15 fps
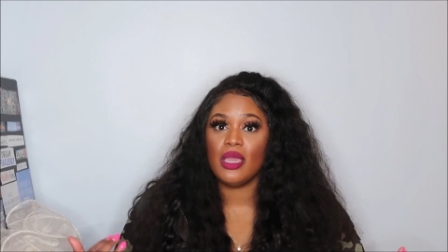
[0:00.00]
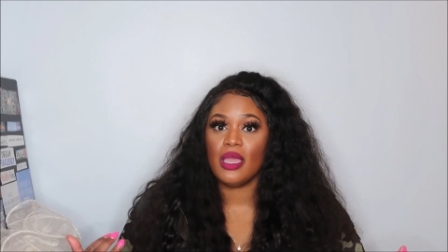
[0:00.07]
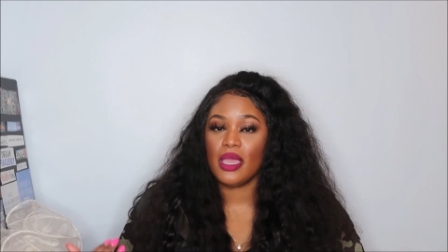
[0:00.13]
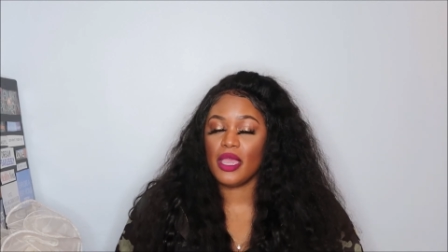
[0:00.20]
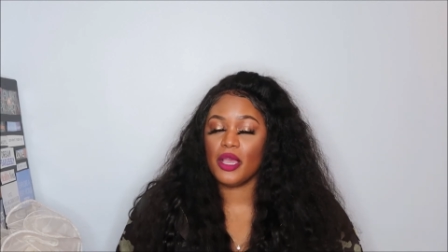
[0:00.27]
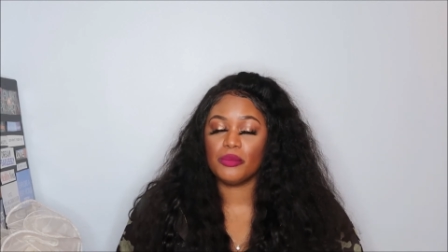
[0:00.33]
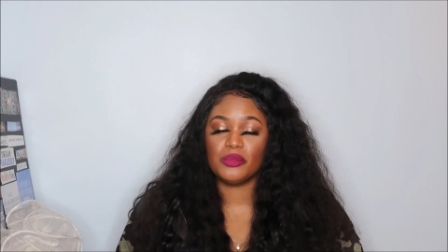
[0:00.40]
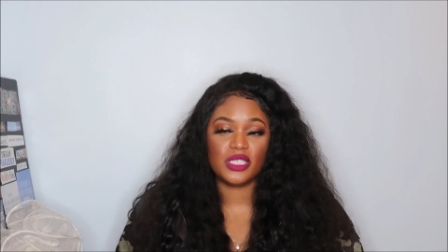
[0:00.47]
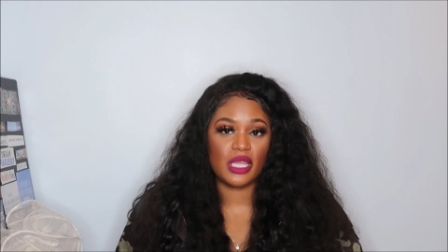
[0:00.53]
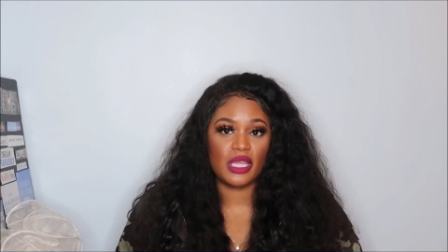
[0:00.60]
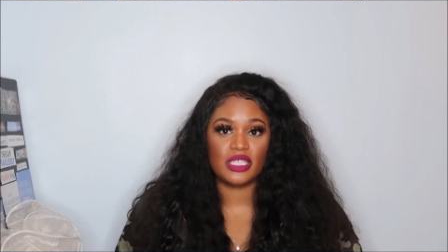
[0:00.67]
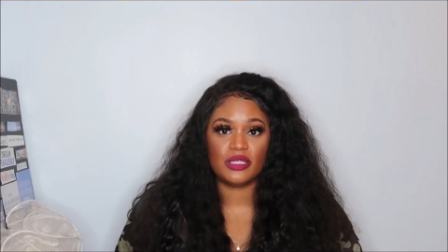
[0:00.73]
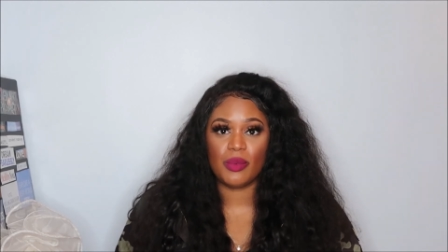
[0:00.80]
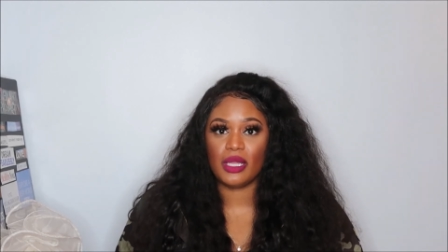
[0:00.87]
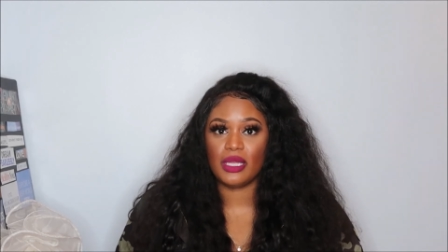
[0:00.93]
helped
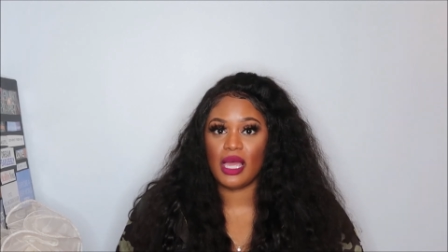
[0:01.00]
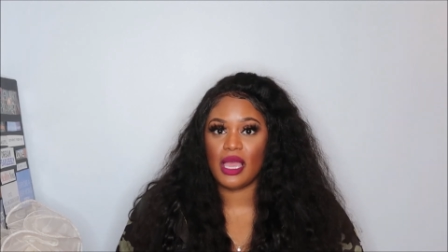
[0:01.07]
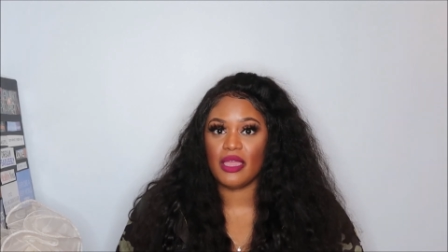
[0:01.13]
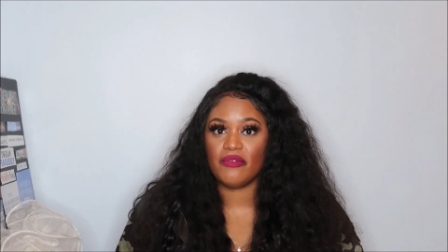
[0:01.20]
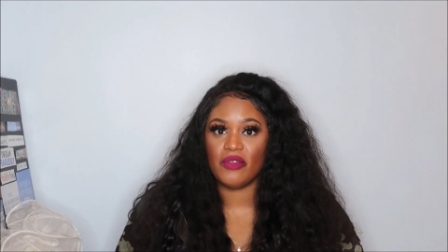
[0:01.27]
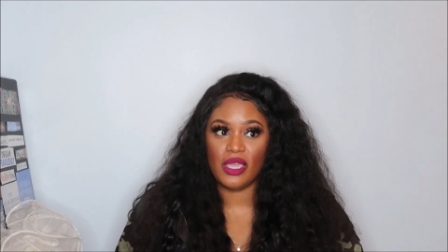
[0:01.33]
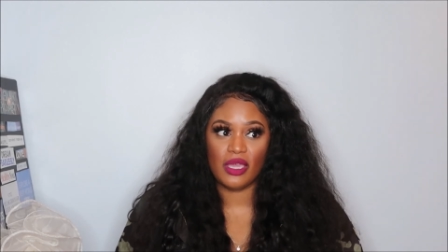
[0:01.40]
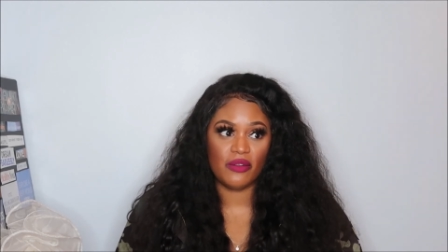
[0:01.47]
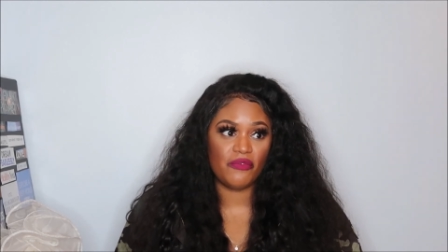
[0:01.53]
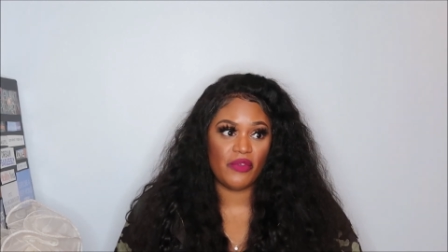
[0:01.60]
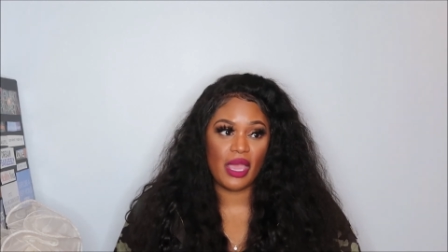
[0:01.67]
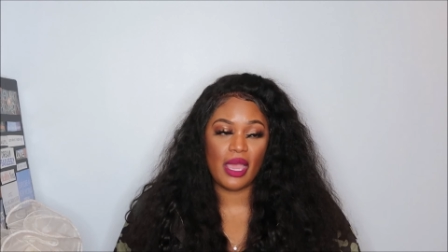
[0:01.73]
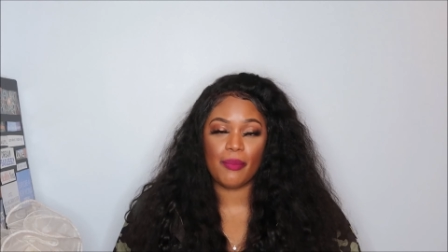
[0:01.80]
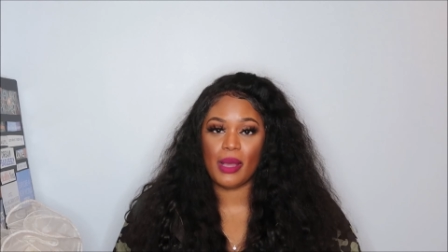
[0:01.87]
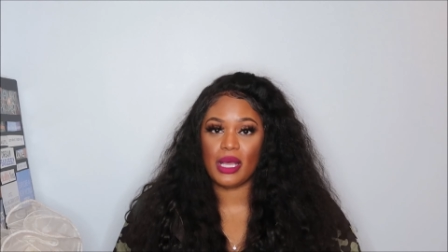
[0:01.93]
change my life,
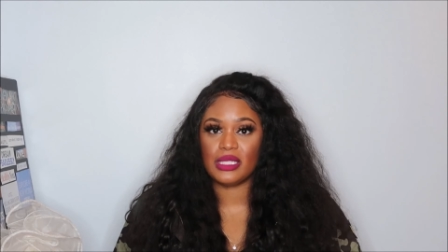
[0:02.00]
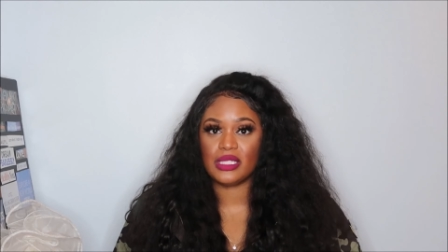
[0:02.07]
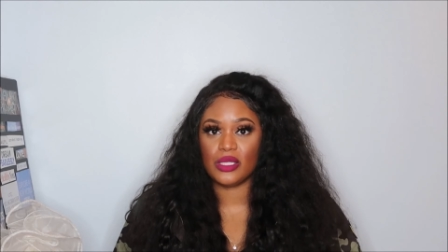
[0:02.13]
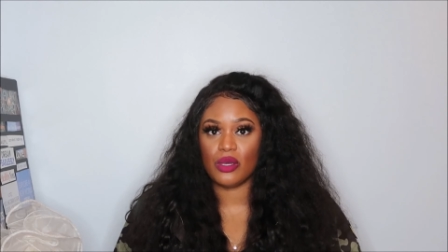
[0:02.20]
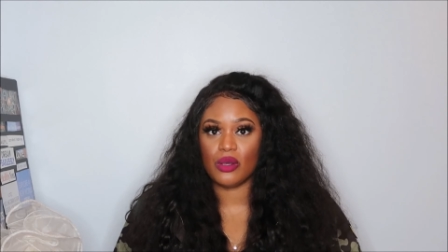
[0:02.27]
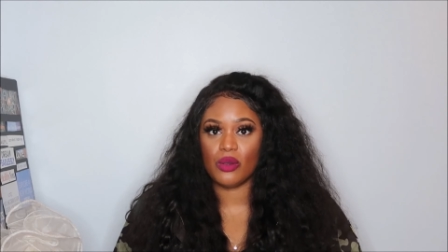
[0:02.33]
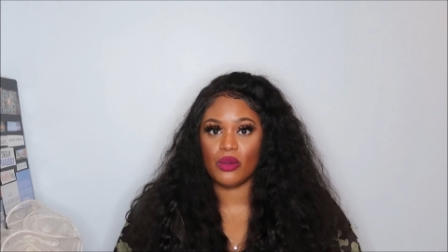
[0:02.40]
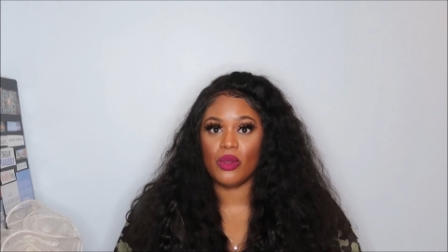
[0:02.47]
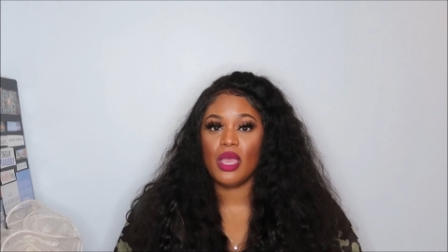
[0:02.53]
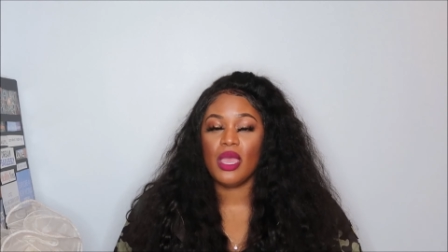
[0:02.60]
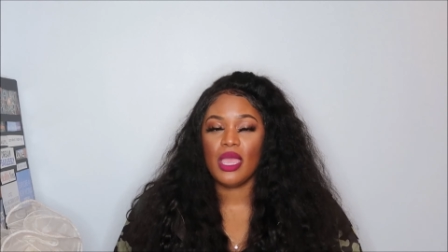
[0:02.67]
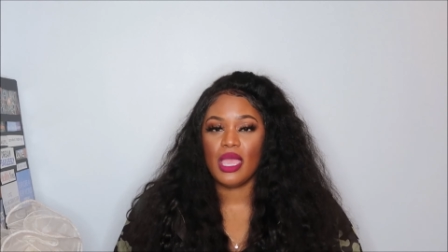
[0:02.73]
edified my soul.